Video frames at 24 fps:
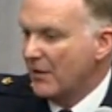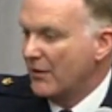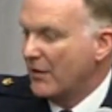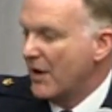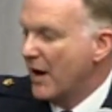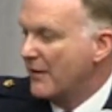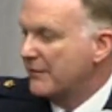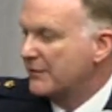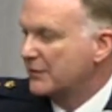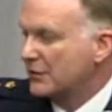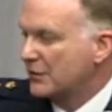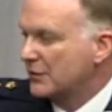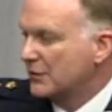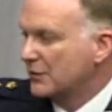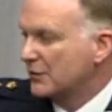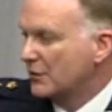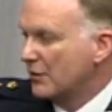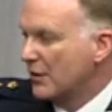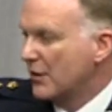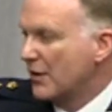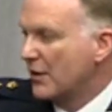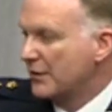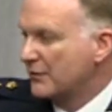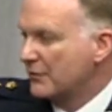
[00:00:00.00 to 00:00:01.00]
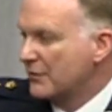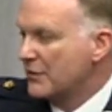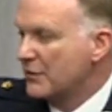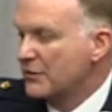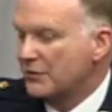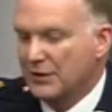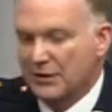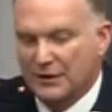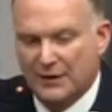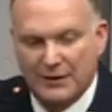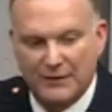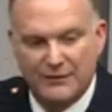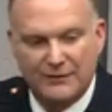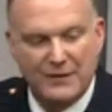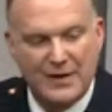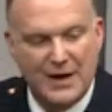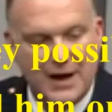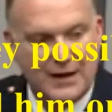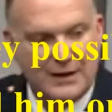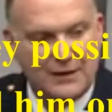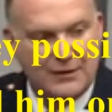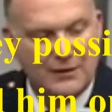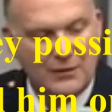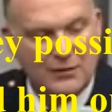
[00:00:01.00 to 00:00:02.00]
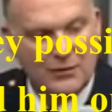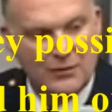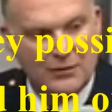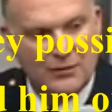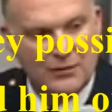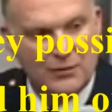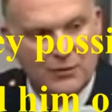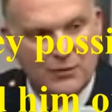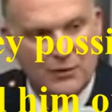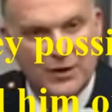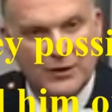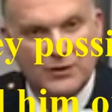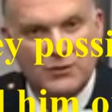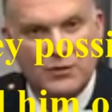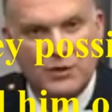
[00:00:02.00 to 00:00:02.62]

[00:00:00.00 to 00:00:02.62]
our officers were en route, and in fact, there